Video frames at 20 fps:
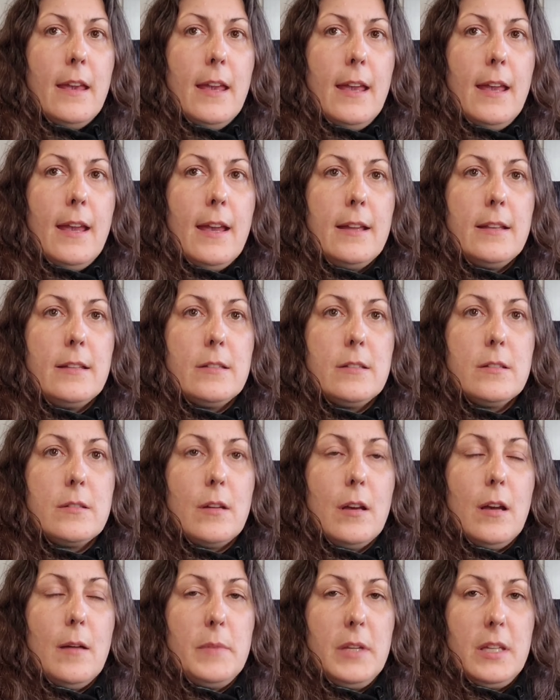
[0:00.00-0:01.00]
And
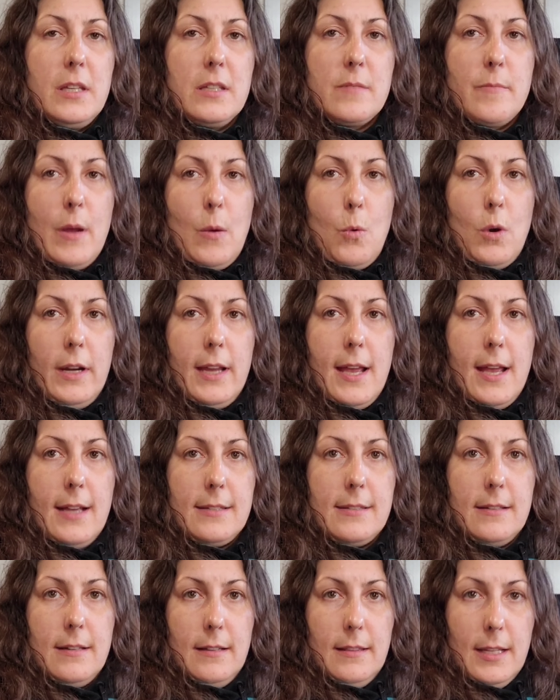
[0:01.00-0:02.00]
because of my work
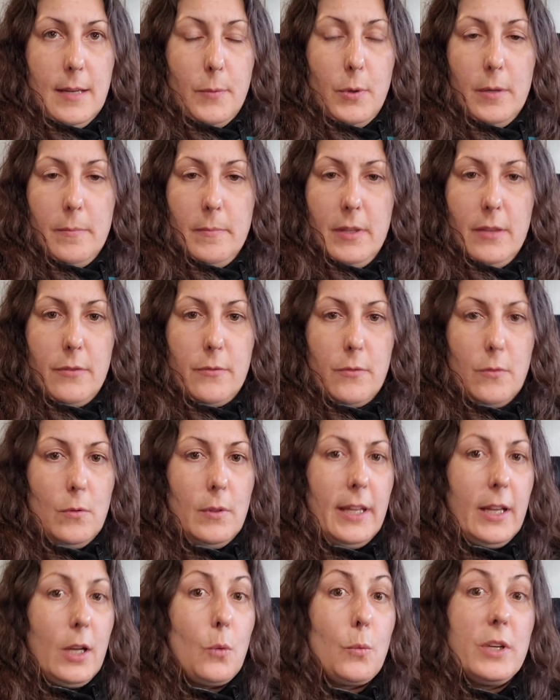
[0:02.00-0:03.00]
accident, they put me through
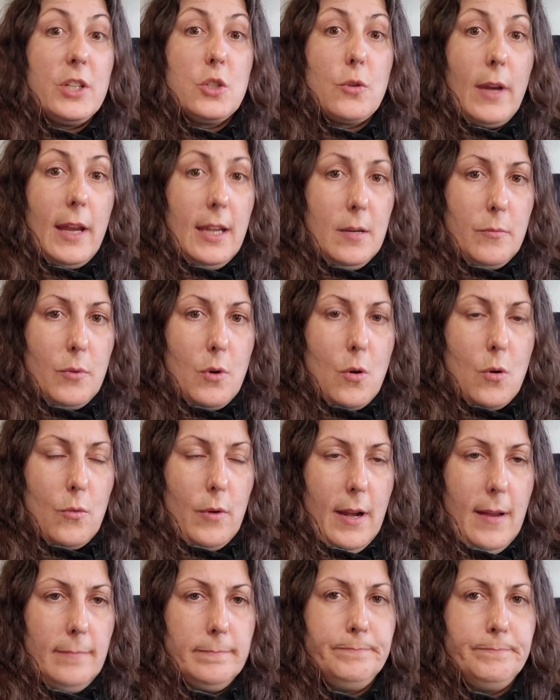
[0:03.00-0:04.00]
like a retraining
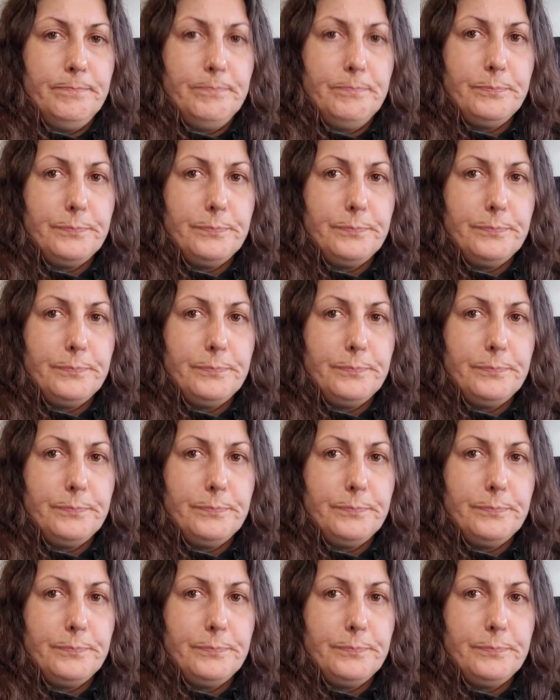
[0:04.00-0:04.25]
program.